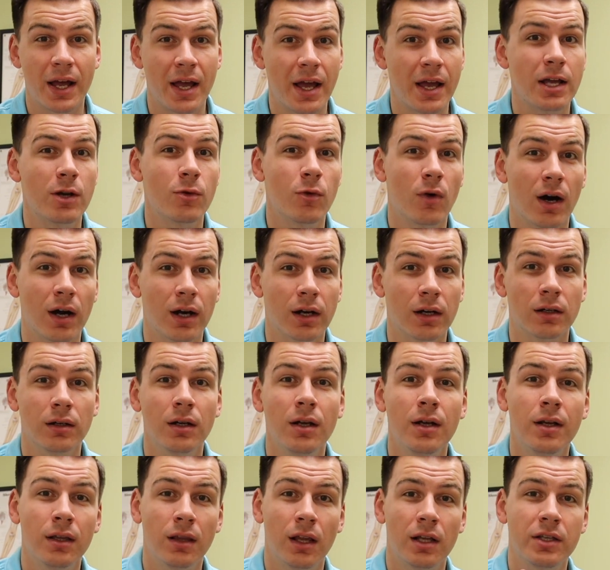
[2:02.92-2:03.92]
of haywire,
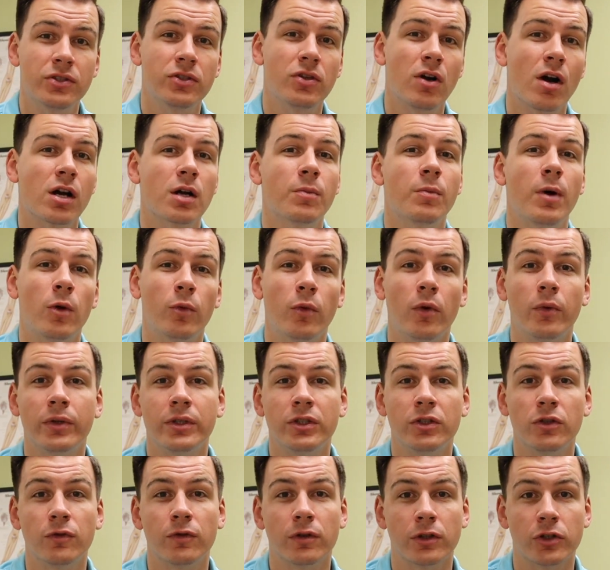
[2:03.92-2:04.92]
let's talk about what we
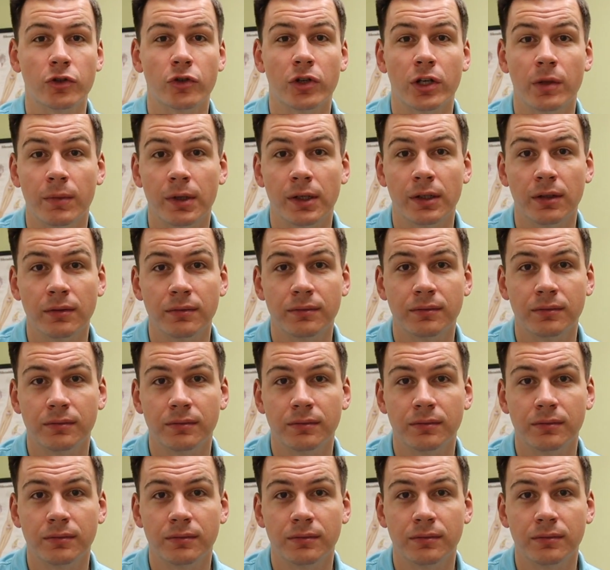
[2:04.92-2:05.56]
do for treatment.